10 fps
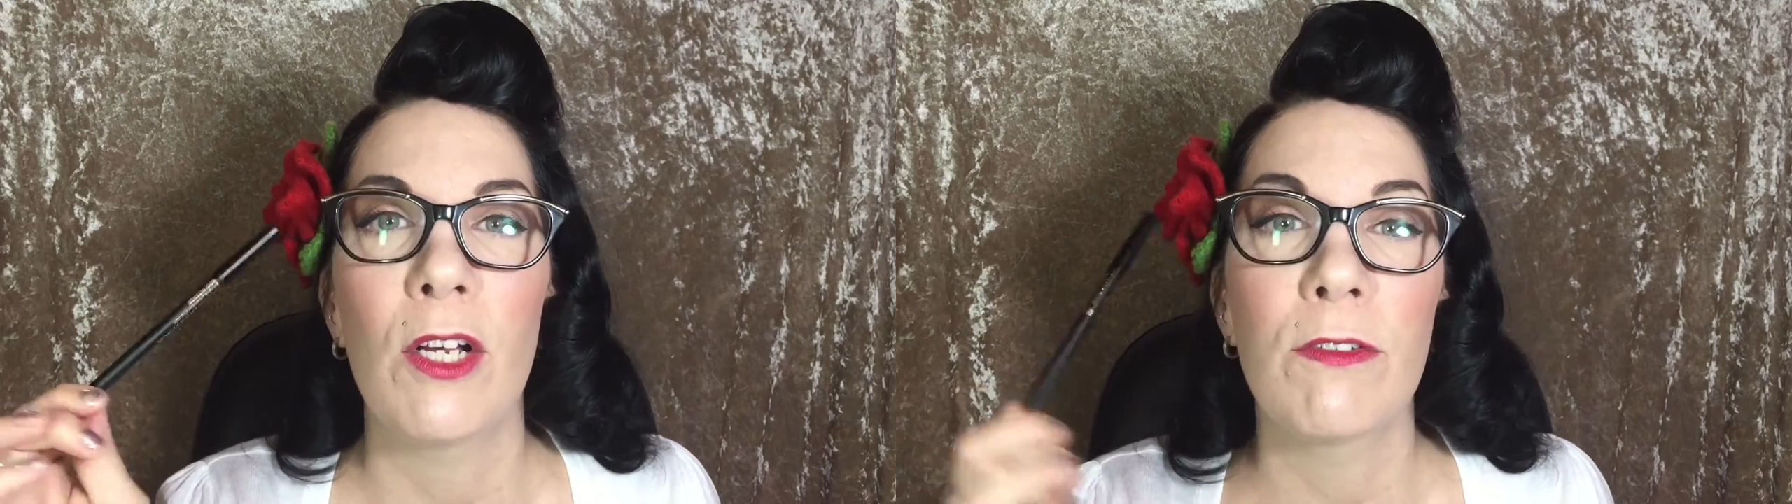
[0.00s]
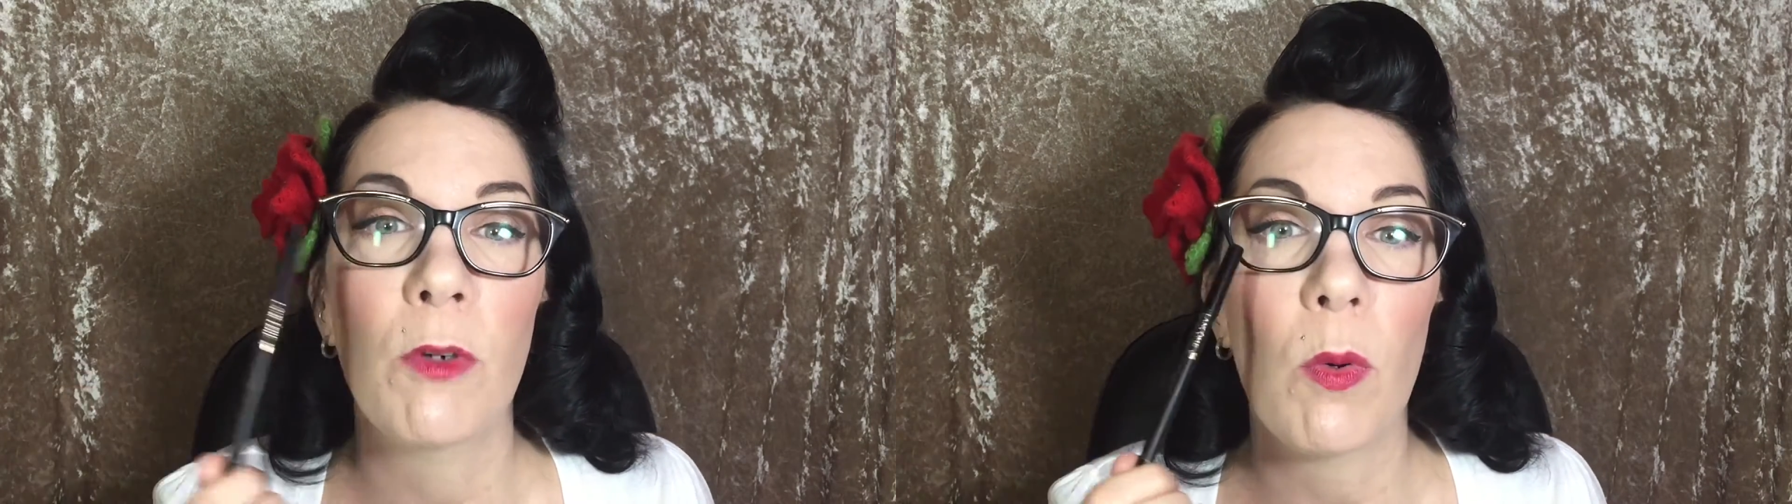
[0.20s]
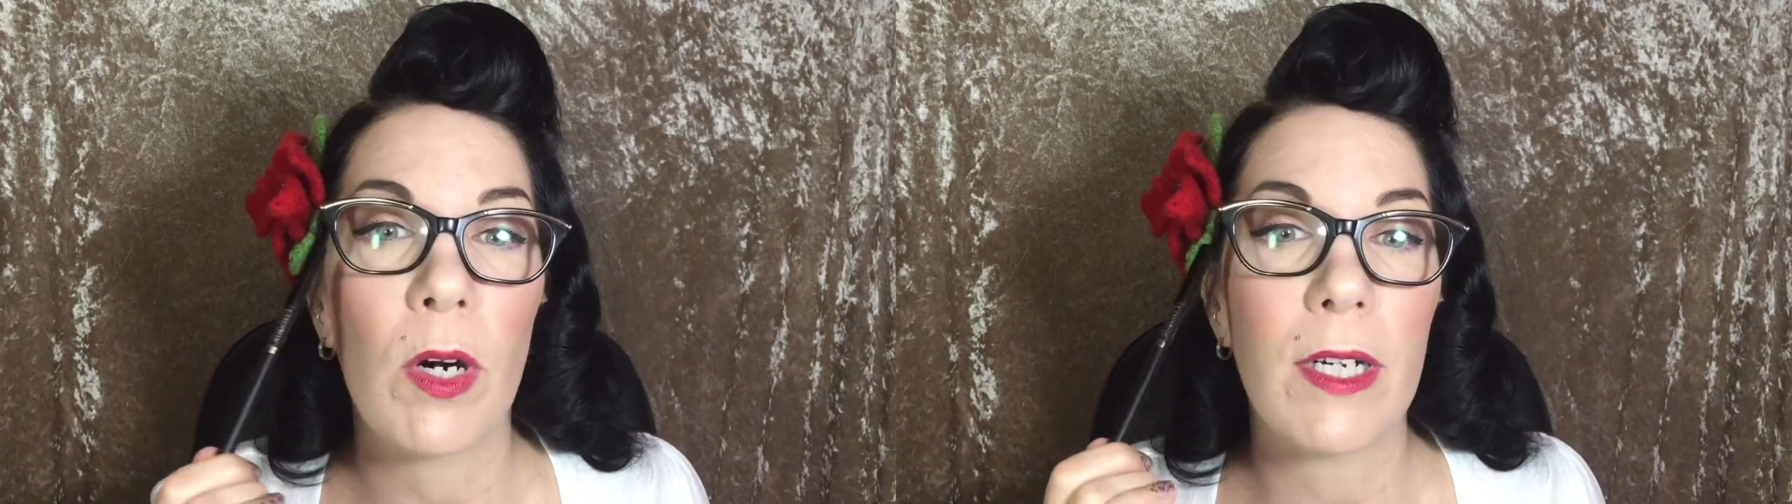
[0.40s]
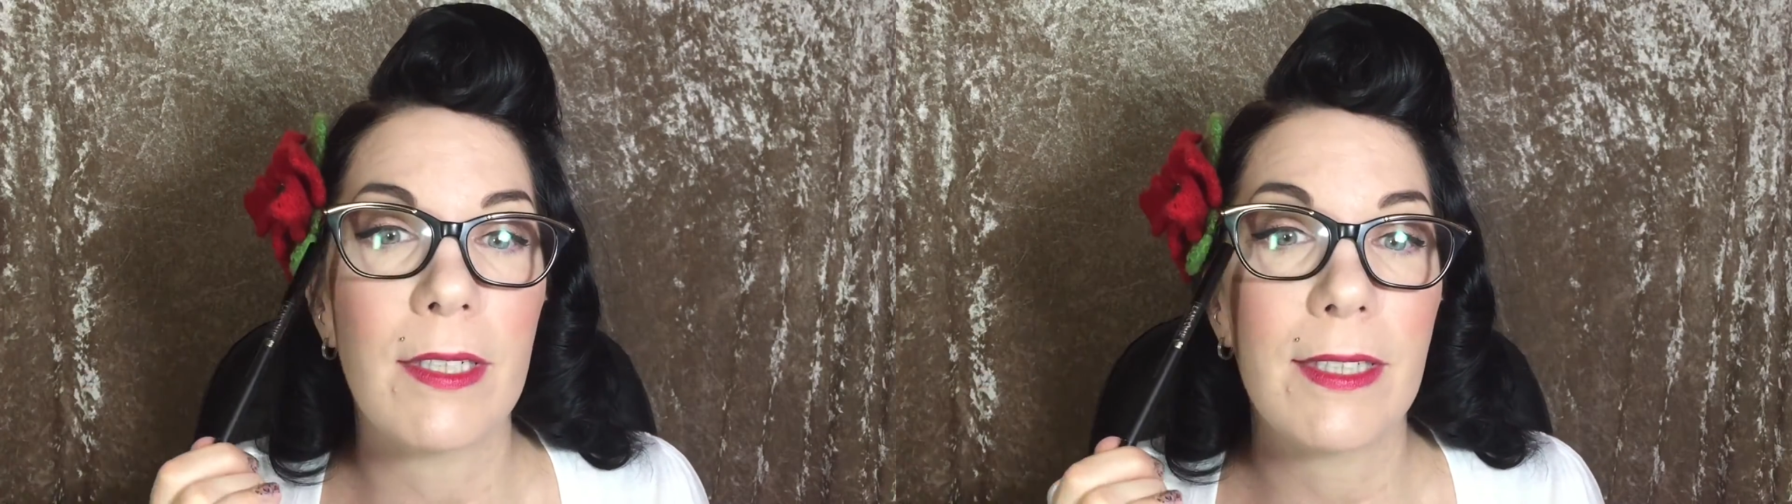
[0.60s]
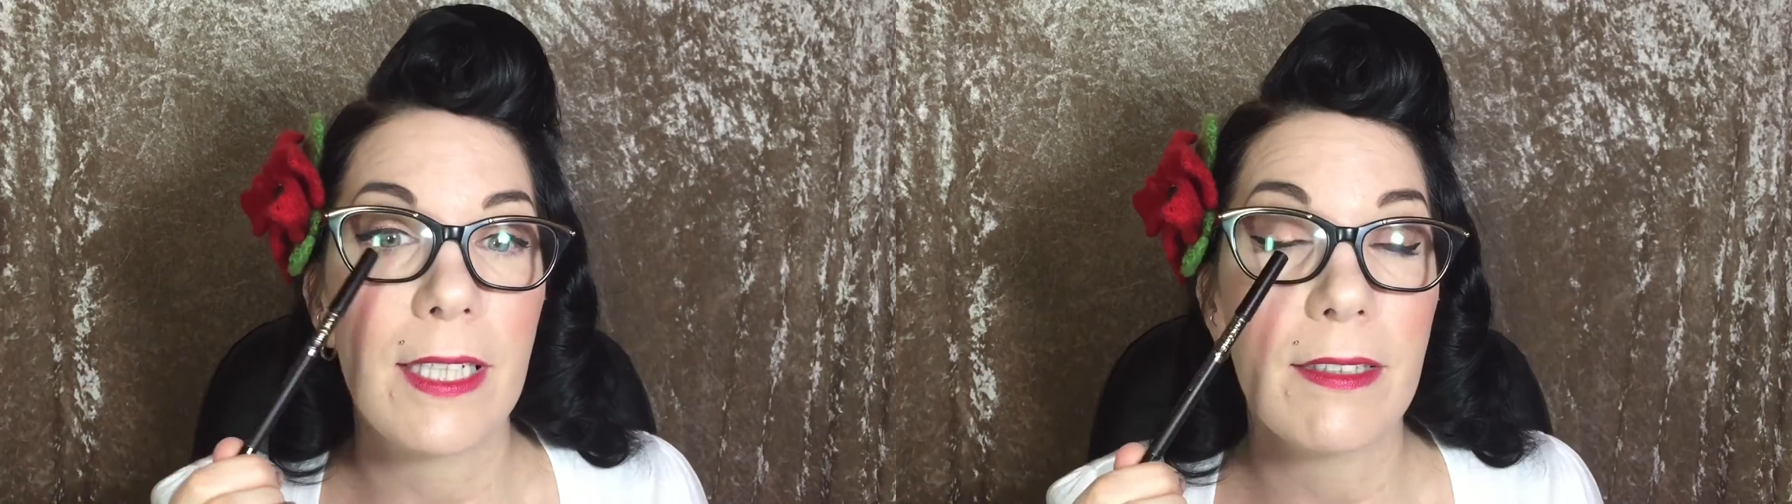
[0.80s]

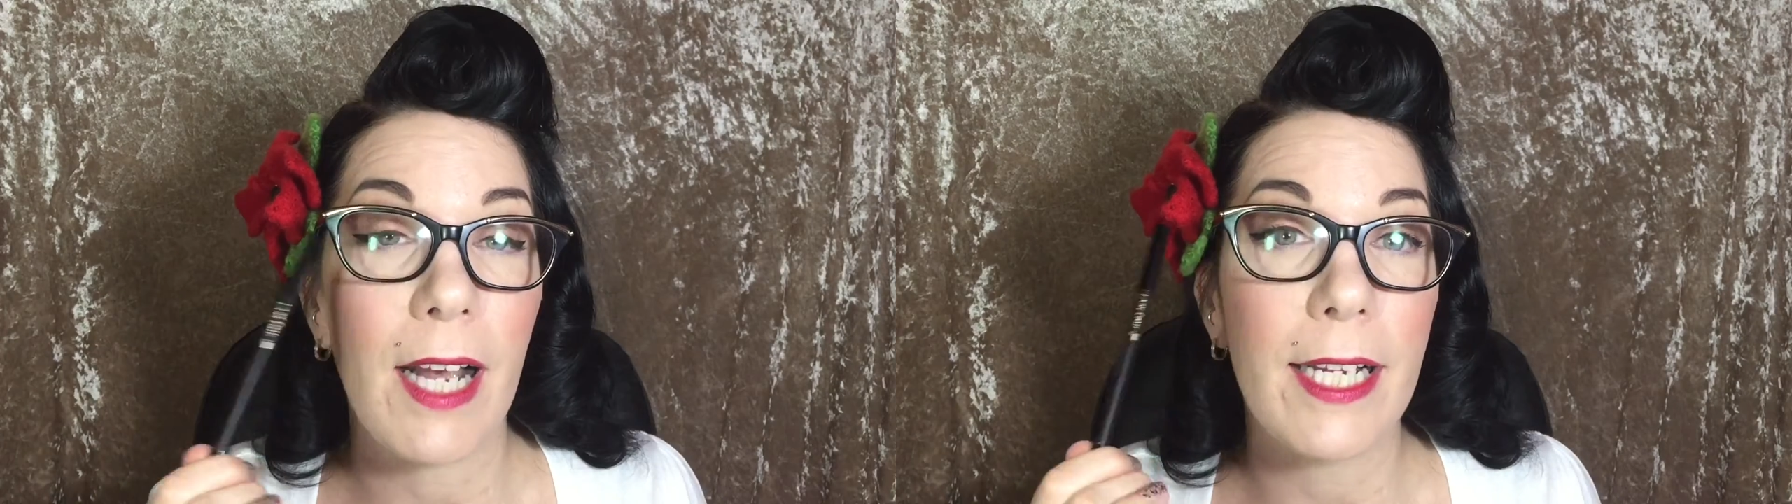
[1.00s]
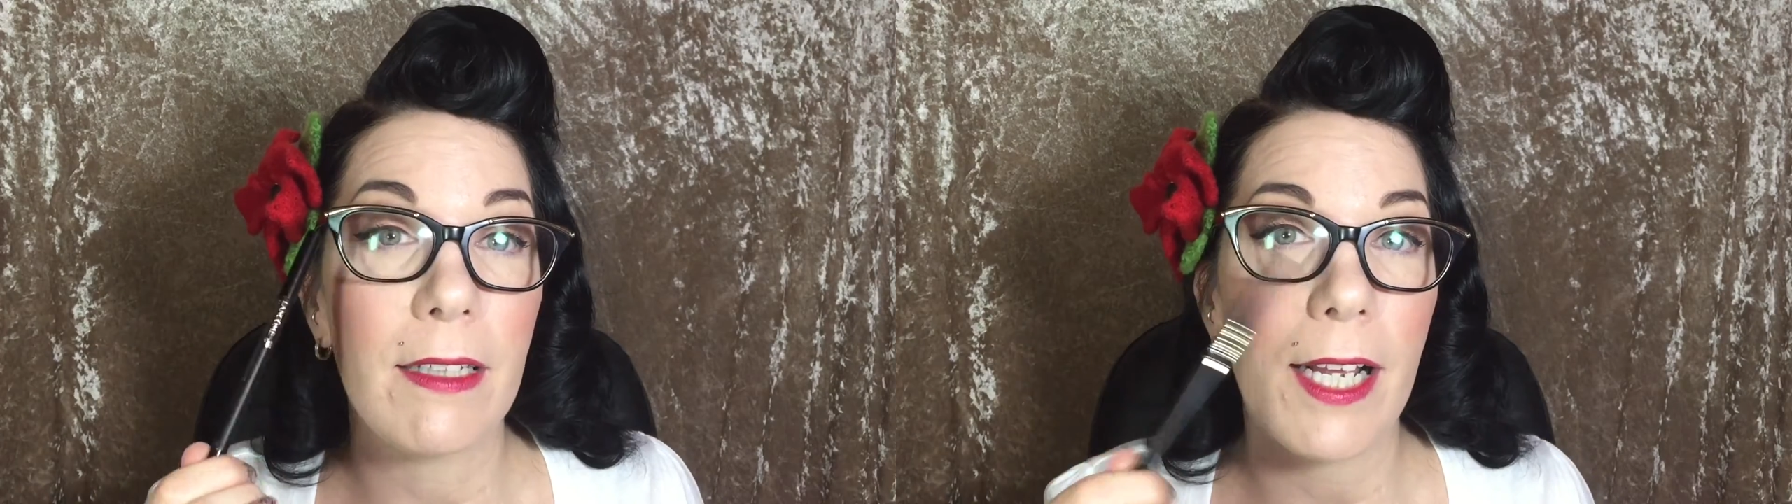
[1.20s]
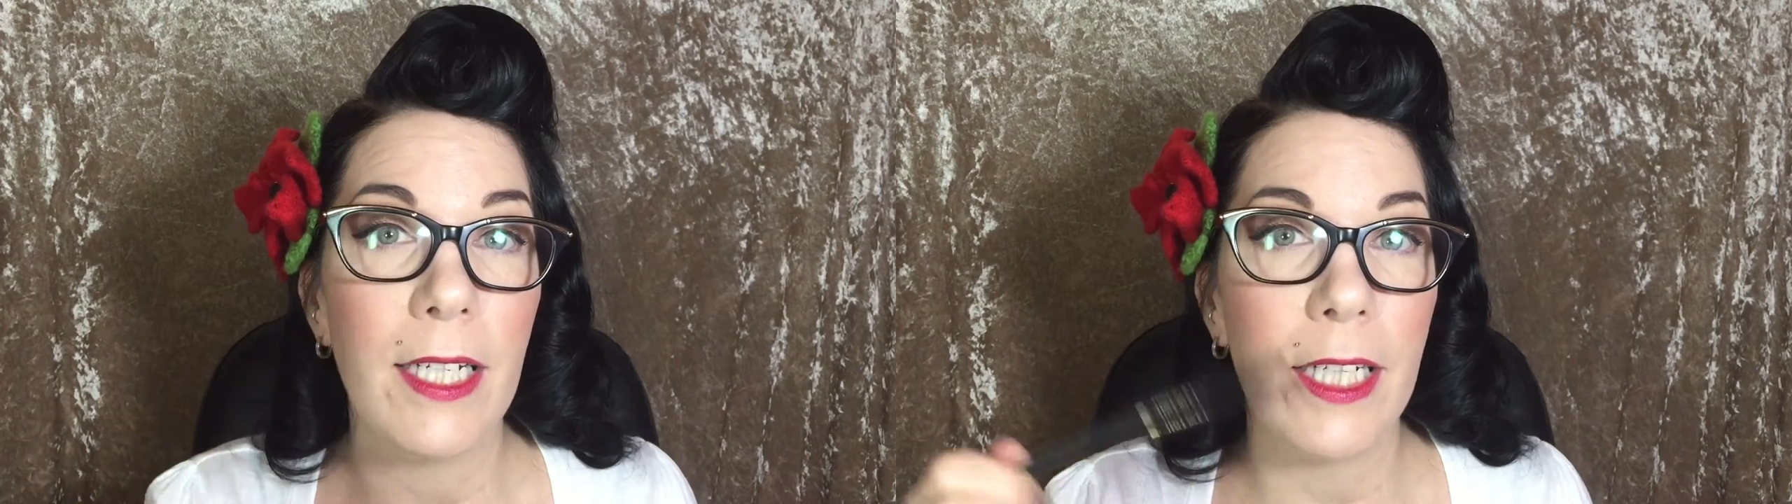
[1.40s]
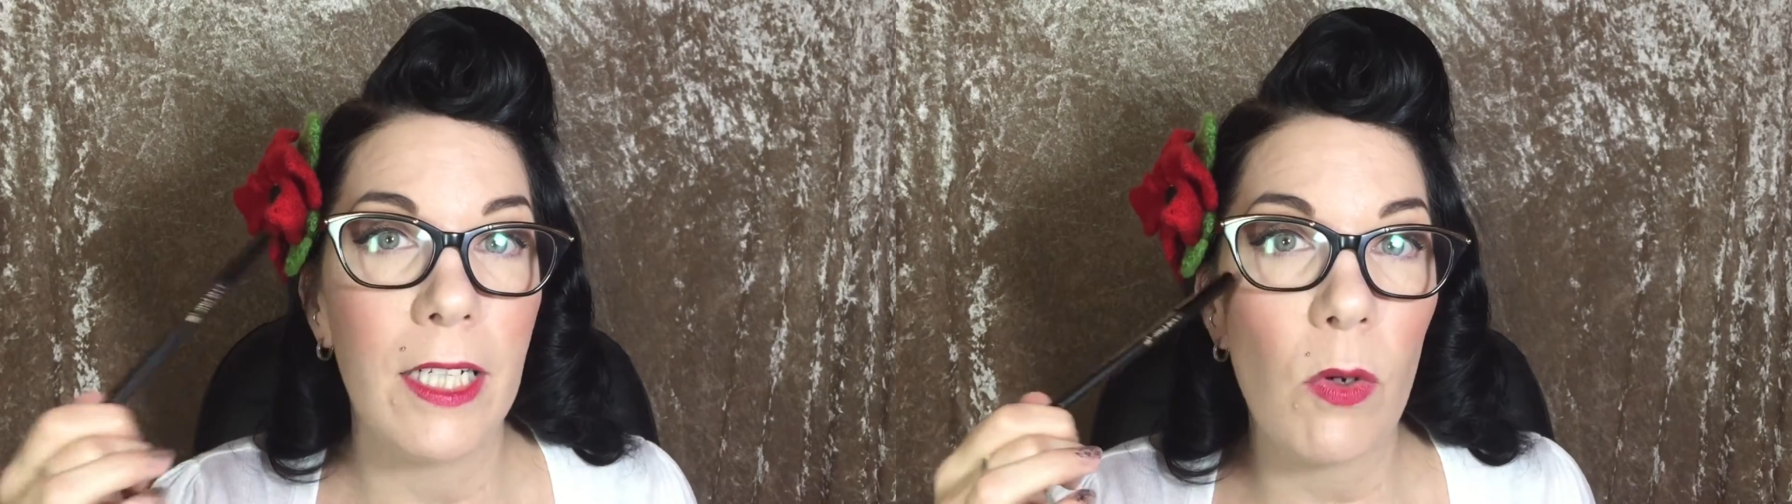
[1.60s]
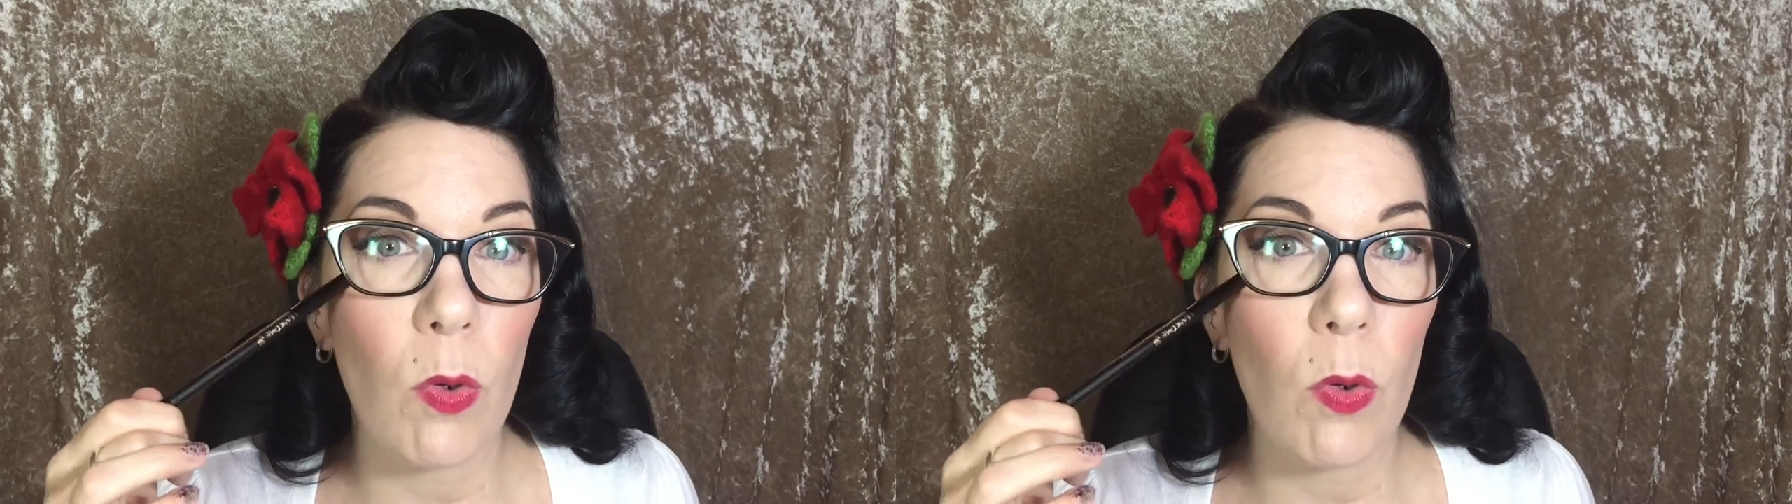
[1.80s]
for tight lining